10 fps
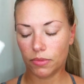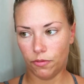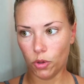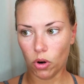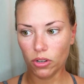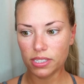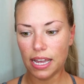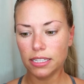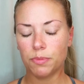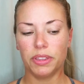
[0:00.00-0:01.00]
floral
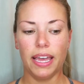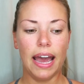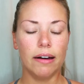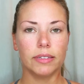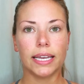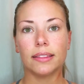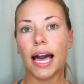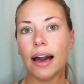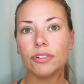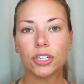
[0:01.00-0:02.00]
scents, but they have like
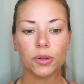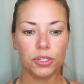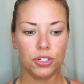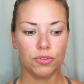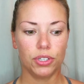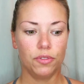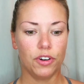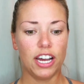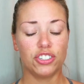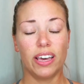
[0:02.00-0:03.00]
lavender, which is really fresh.